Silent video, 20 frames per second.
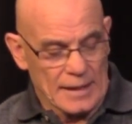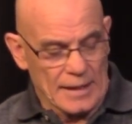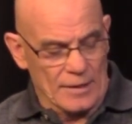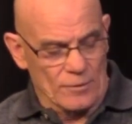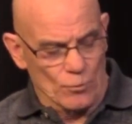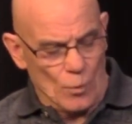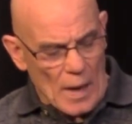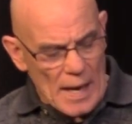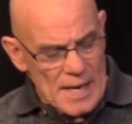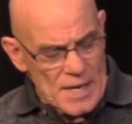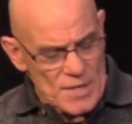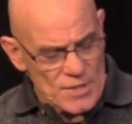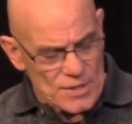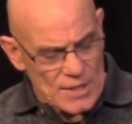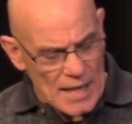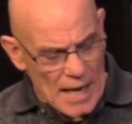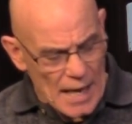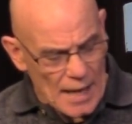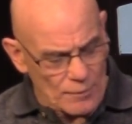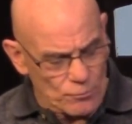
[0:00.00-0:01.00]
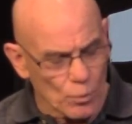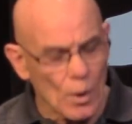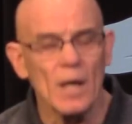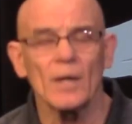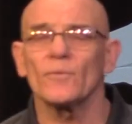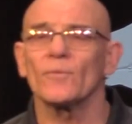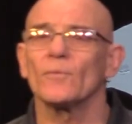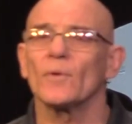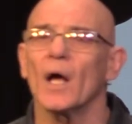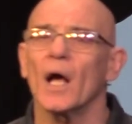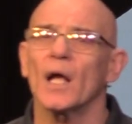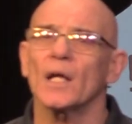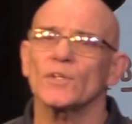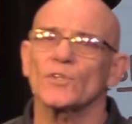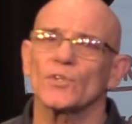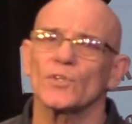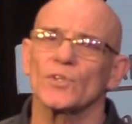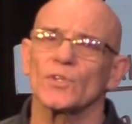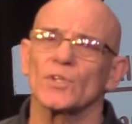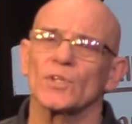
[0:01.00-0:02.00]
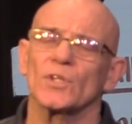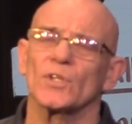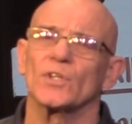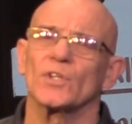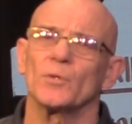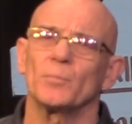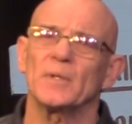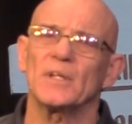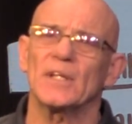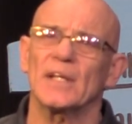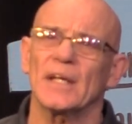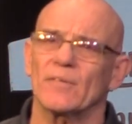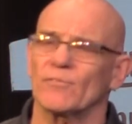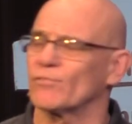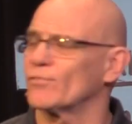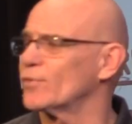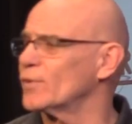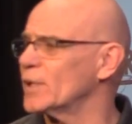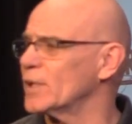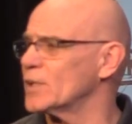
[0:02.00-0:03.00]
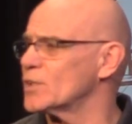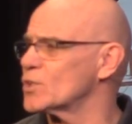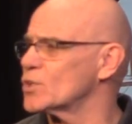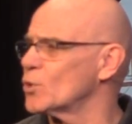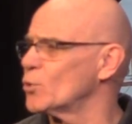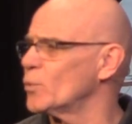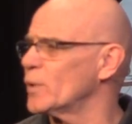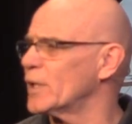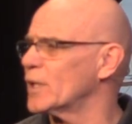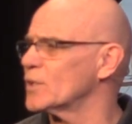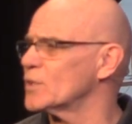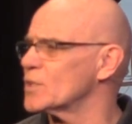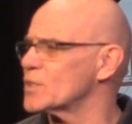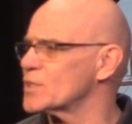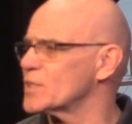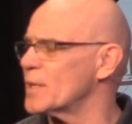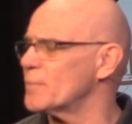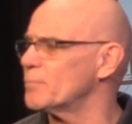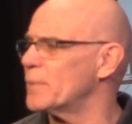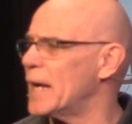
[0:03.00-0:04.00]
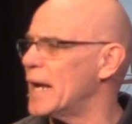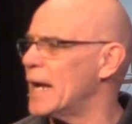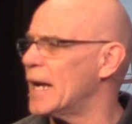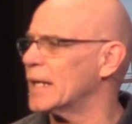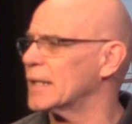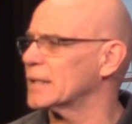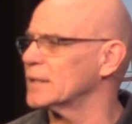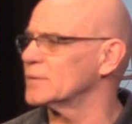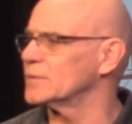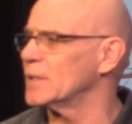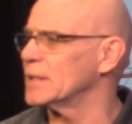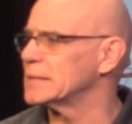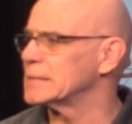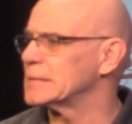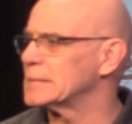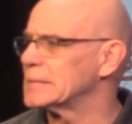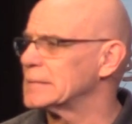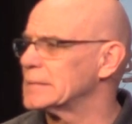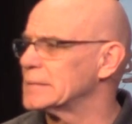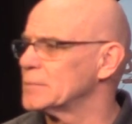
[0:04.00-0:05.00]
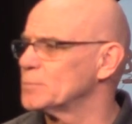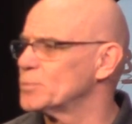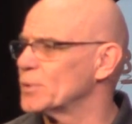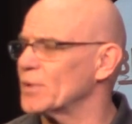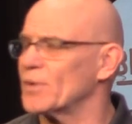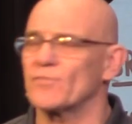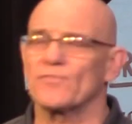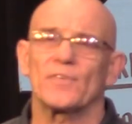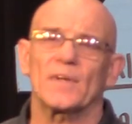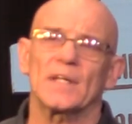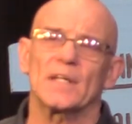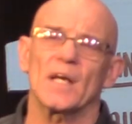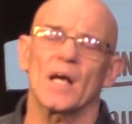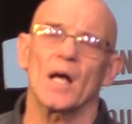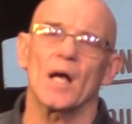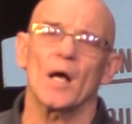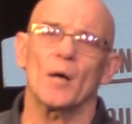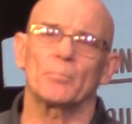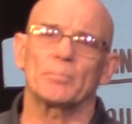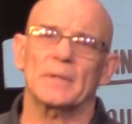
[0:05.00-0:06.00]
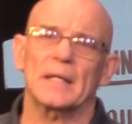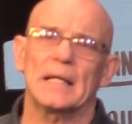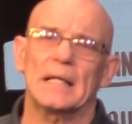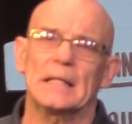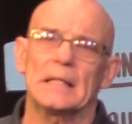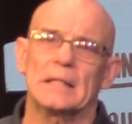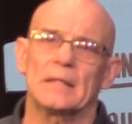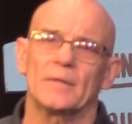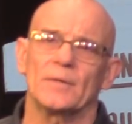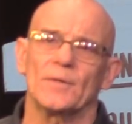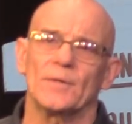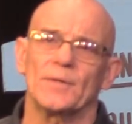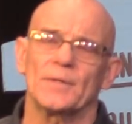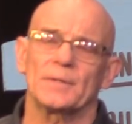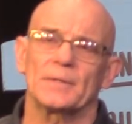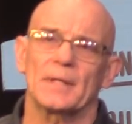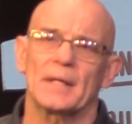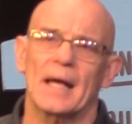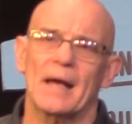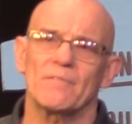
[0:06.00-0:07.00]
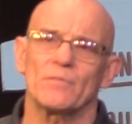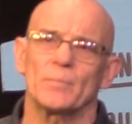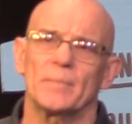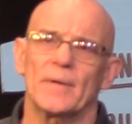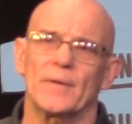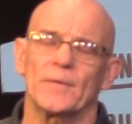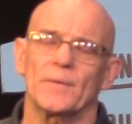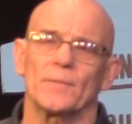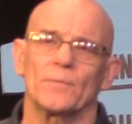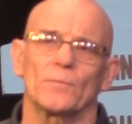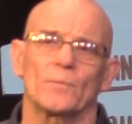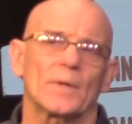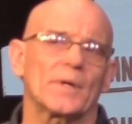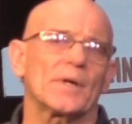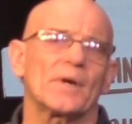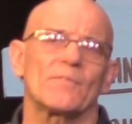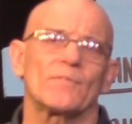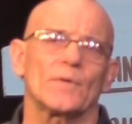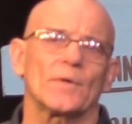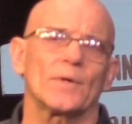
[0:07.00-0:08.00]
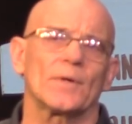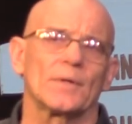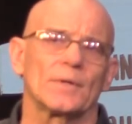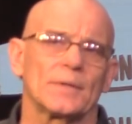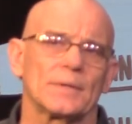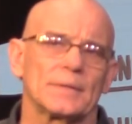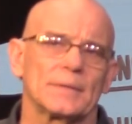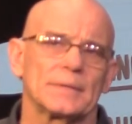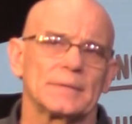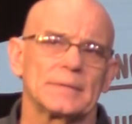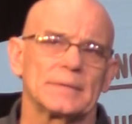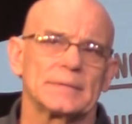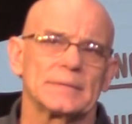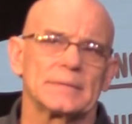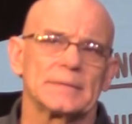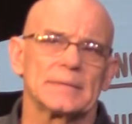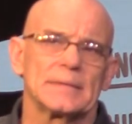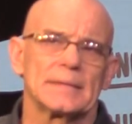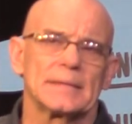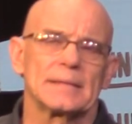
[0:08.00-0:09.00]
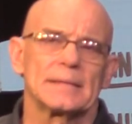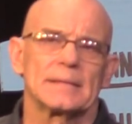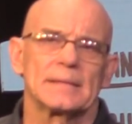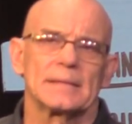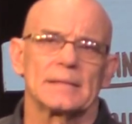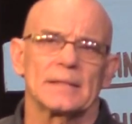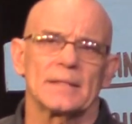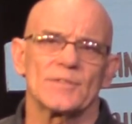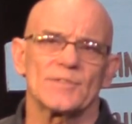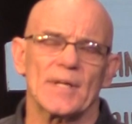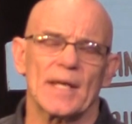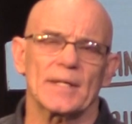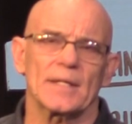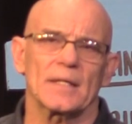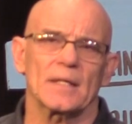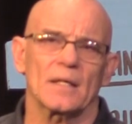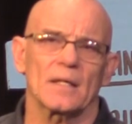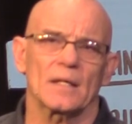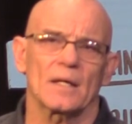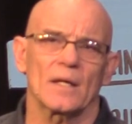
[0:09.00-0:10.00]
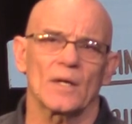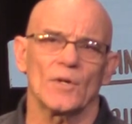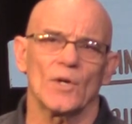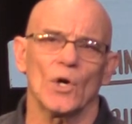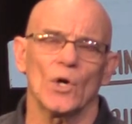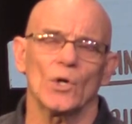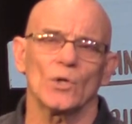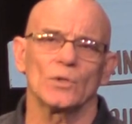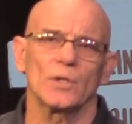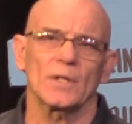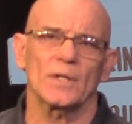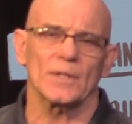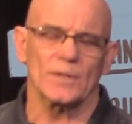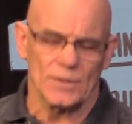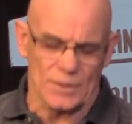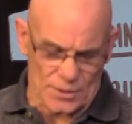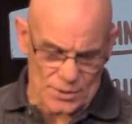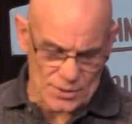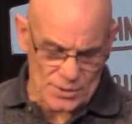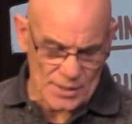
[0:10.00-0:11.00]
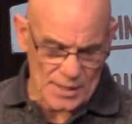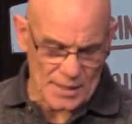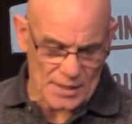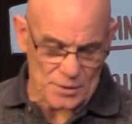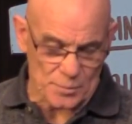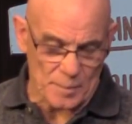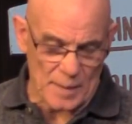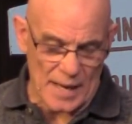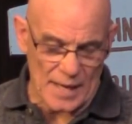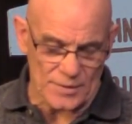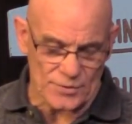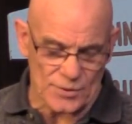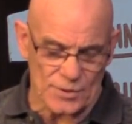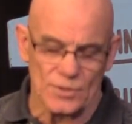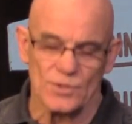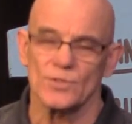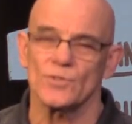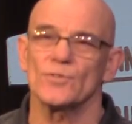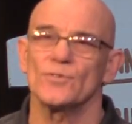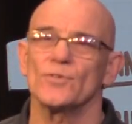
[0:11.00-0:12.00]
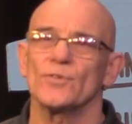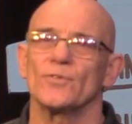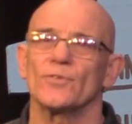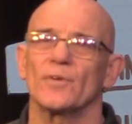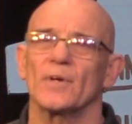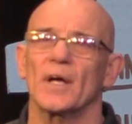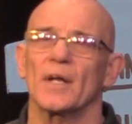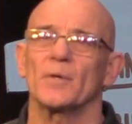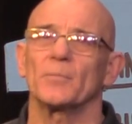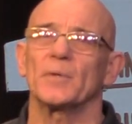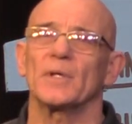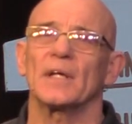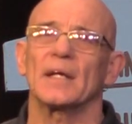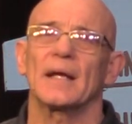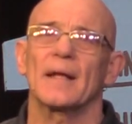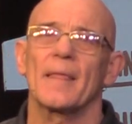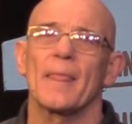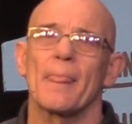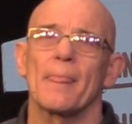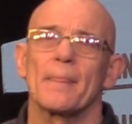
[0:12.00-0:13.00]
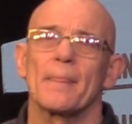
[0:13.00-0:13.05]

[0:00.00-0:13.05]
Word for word: And why does God want us to be debt free? So we can just sit back and put our feet up and have a better whatever. Is that it? No, look at this next passage in Deuteronomy.